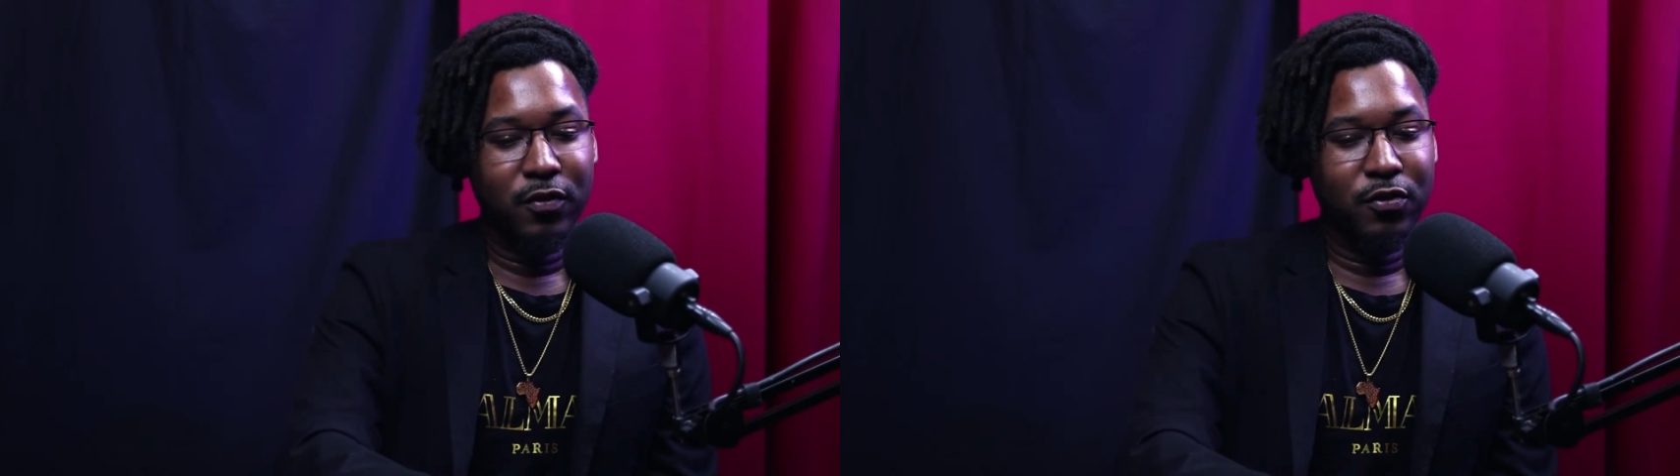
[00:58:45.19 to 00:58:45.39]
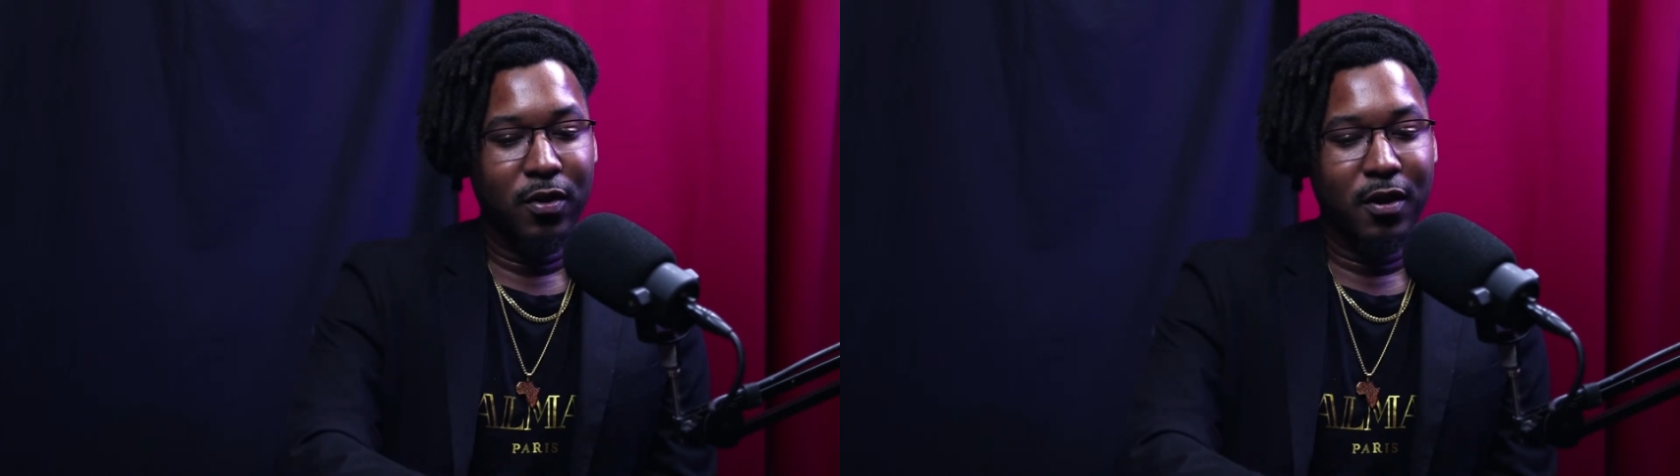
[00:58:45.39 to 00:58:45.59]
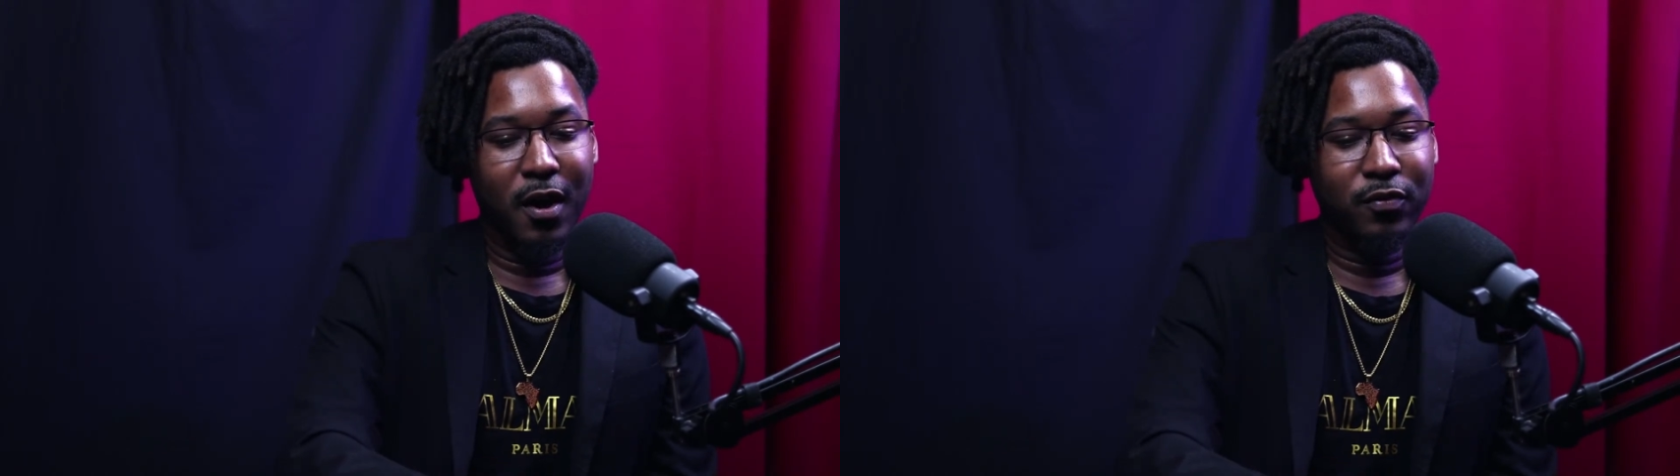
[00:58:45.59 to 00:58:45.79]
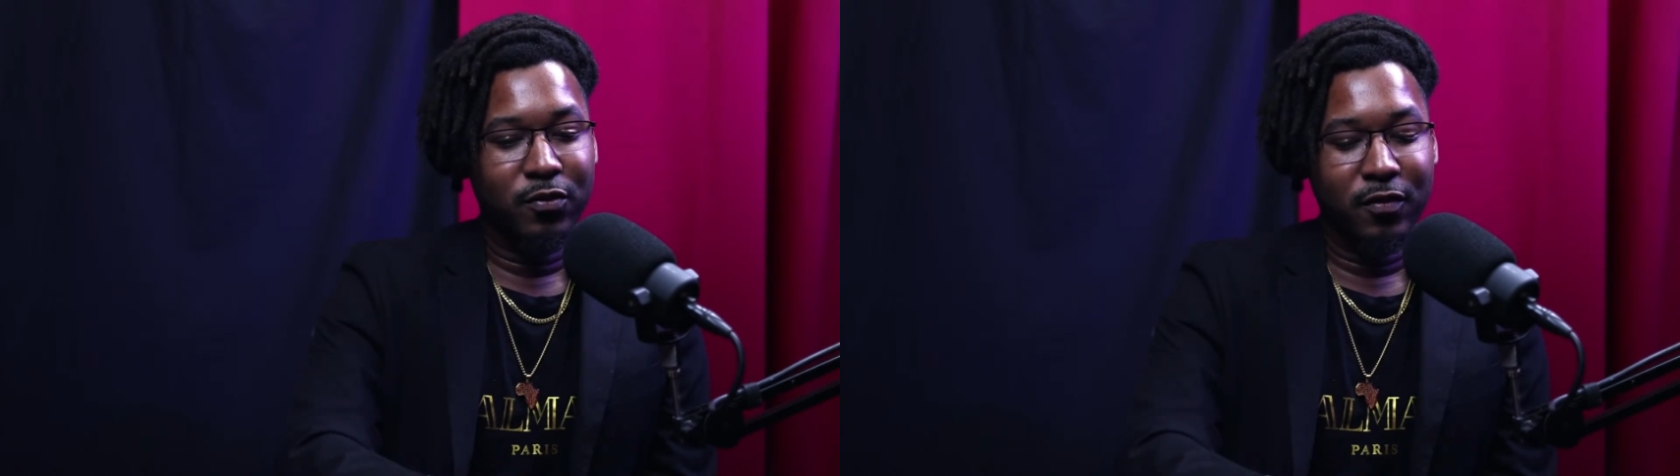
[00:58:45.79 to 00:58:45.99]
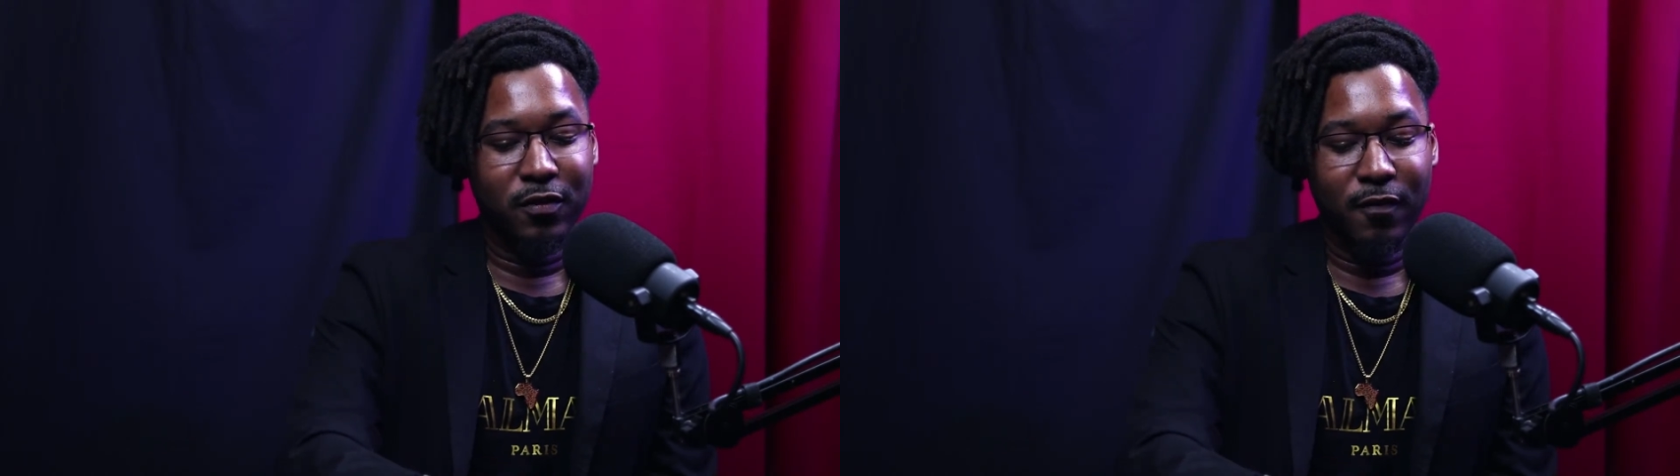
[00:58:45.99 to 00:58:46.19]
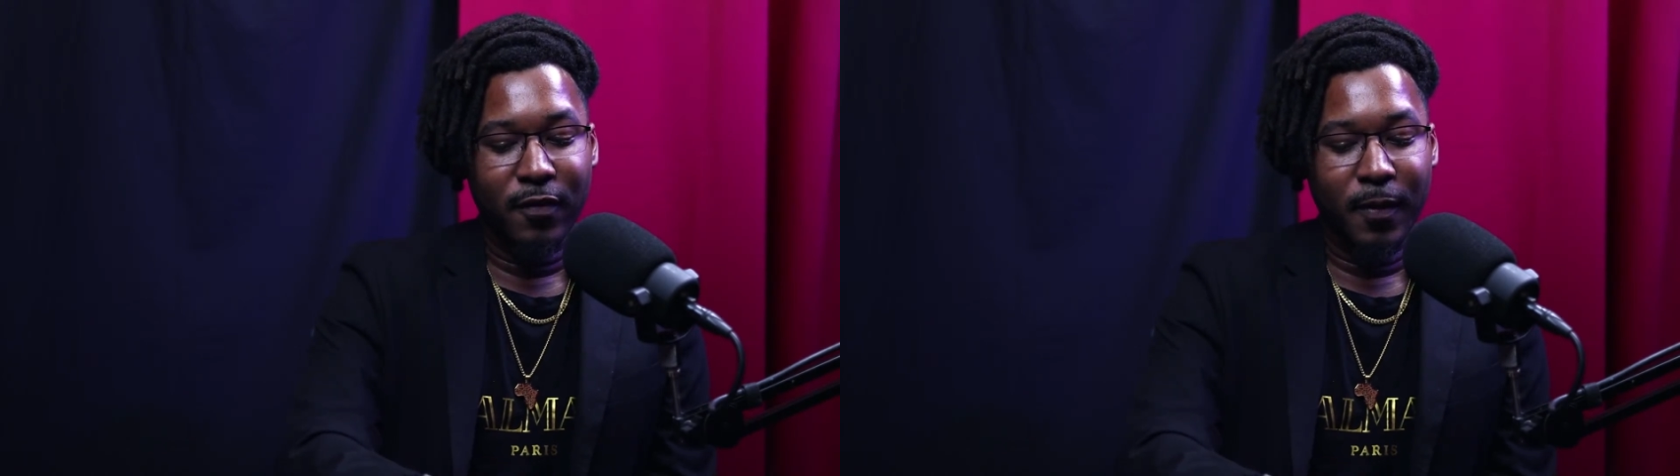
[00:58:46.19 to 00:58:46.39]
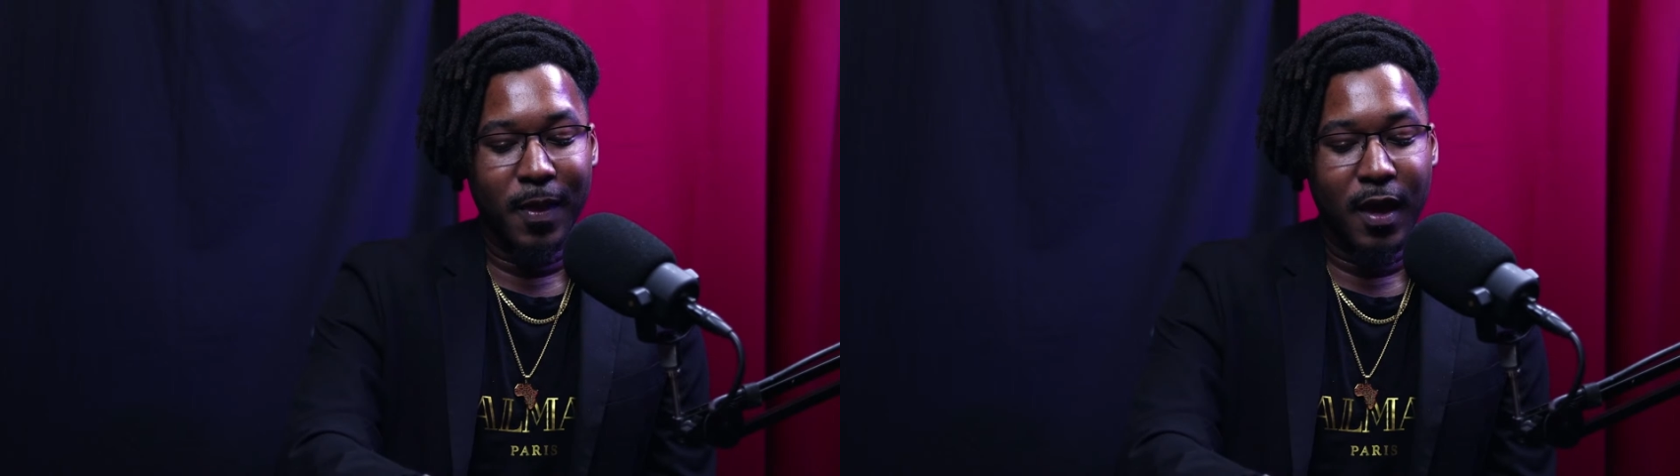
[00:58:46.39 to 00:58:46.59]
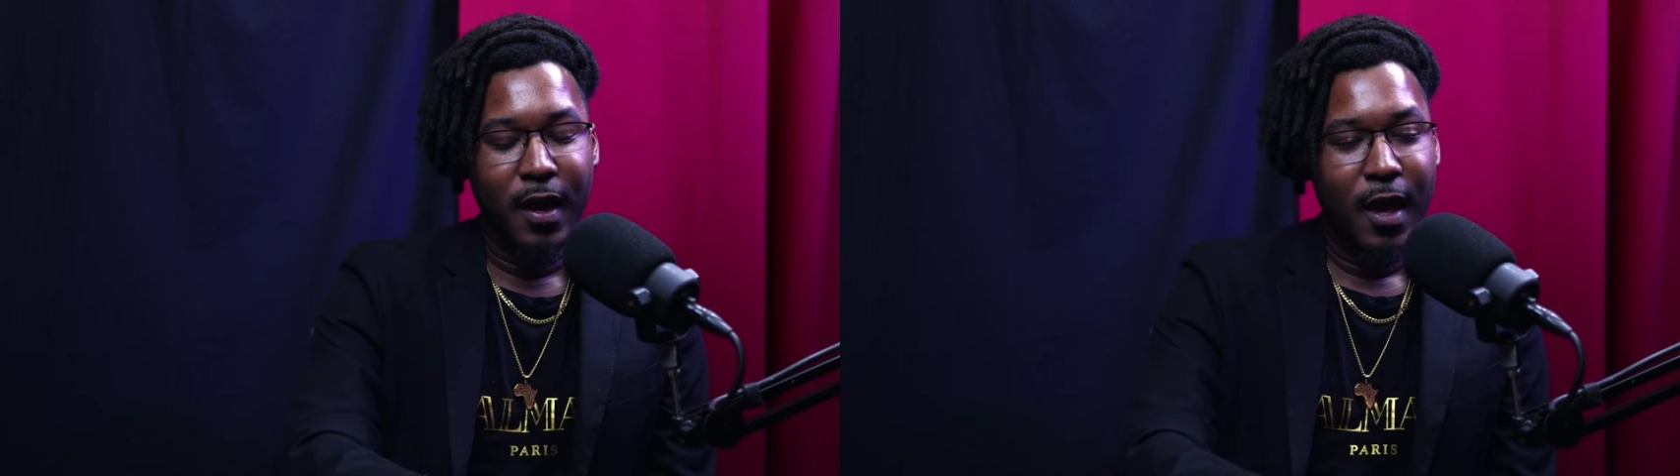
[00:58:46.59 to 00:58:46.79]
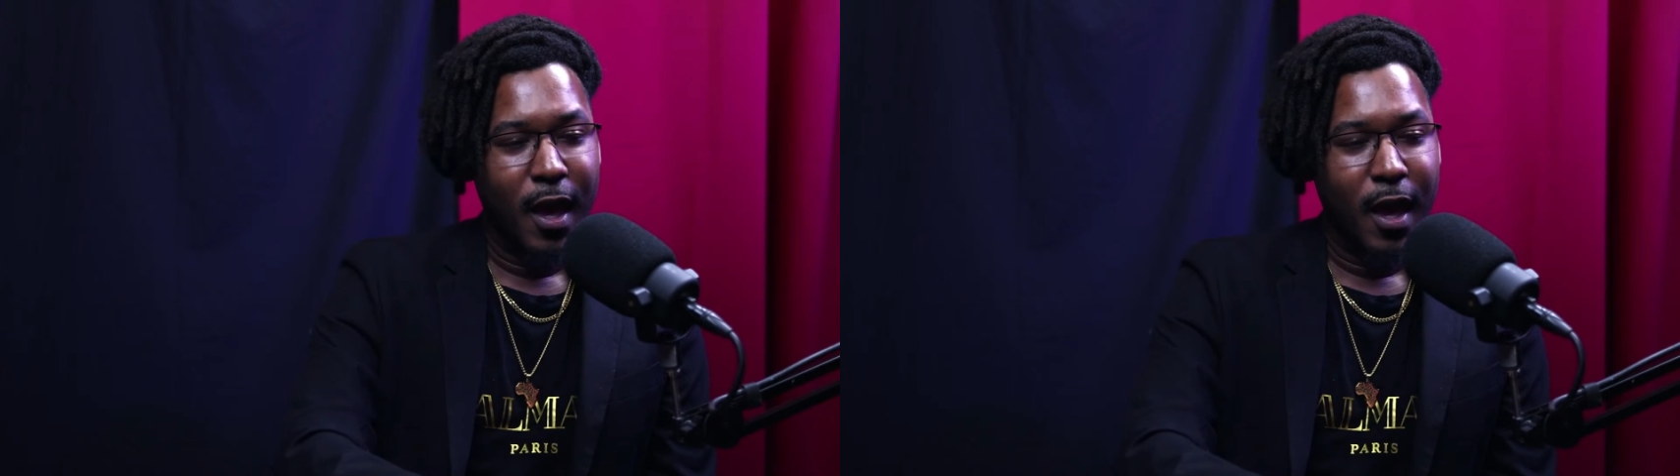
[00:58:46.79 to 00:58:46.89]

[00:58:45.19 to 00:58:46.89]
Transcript: he's doing concerts and stuff like that.